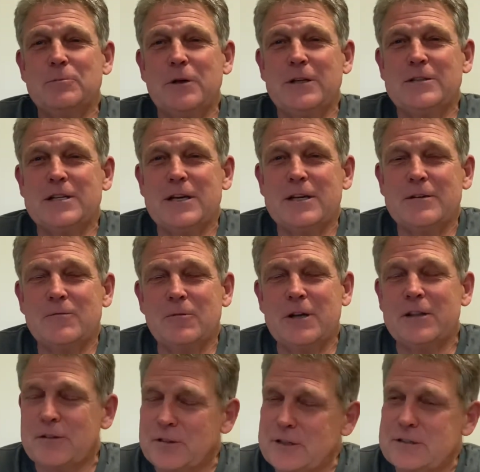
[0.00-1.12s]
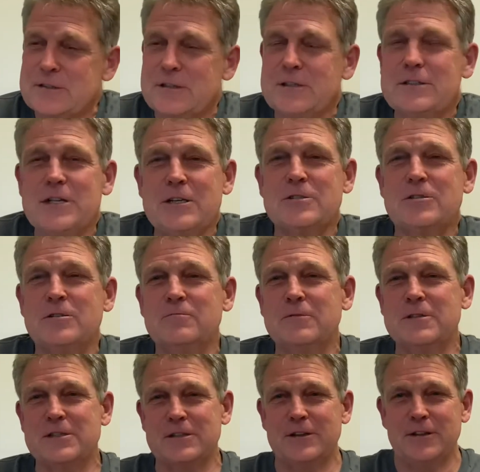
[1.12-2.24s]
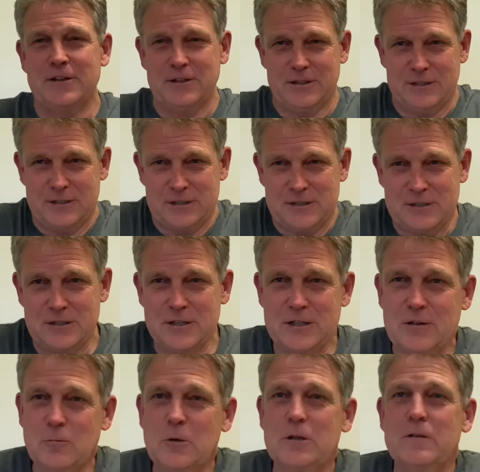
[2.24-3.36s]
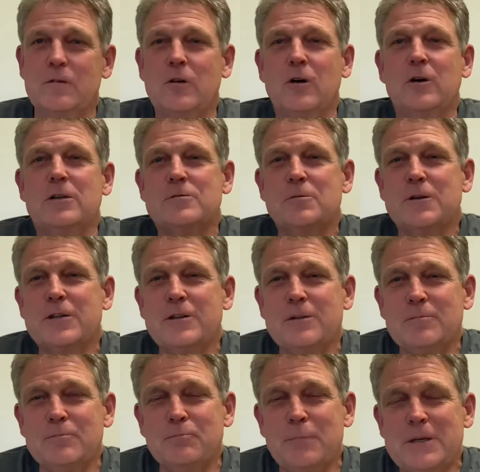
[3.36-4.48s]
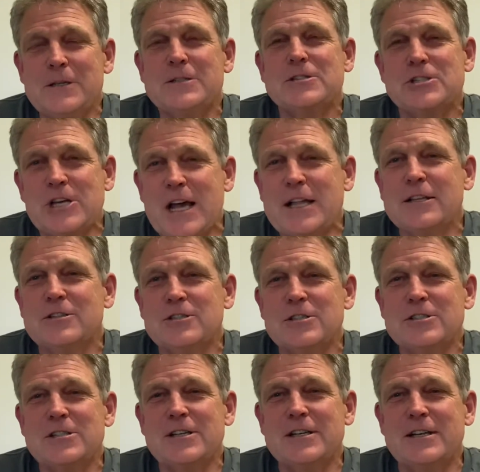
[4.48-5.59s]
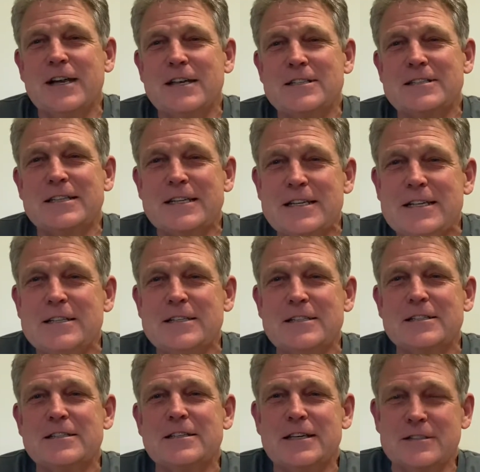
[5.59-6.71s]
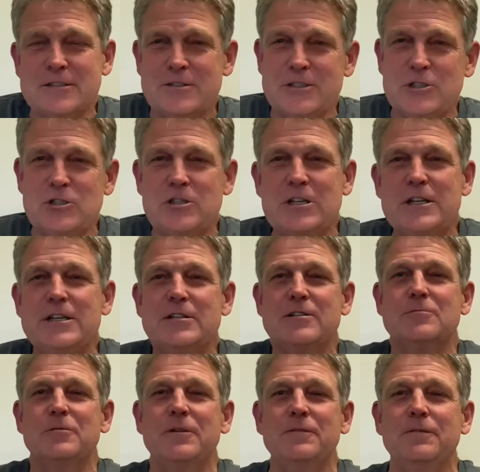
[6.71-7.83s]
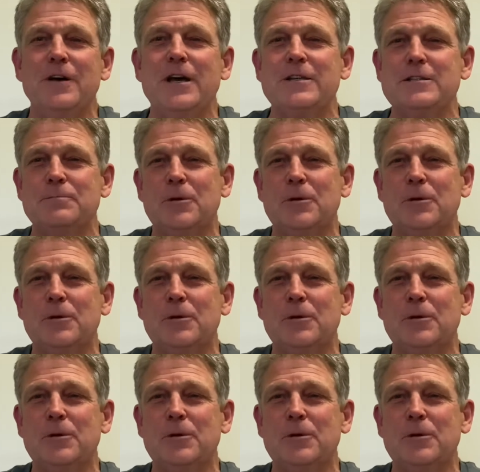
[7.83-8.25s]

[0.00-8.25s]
But one of the things that I touched on was that I think that discerning the will of God is one of the biggest challenges that as leaders, as Christian leaders, we face.